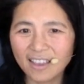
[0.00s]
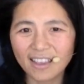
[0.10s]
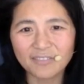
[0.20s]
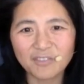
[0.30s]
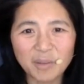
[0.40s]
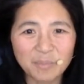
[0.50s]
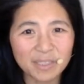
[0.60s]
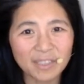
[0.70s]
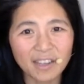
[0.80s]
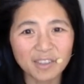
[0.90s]
And right
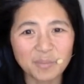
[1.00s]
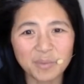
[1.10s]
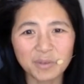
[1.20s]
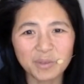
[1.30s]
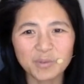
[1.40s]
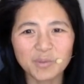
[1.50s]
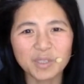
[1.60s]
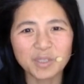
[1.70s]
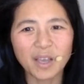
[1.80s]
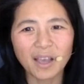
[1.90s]
beside the boots
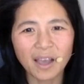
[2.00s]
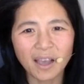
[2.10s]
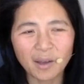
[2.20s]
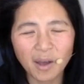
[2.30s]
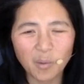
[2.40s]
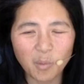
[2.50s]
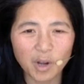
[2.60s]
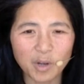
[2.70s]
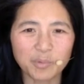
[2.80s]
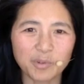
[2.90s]
was a
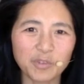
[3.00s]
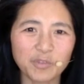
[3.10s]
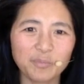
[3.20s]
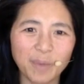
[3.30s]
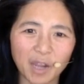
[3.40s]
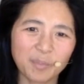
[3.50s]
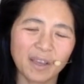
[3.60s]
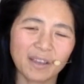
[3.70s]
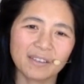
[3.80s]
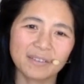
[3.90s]
waterproof
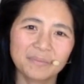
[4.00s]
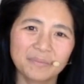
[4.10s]
backpack.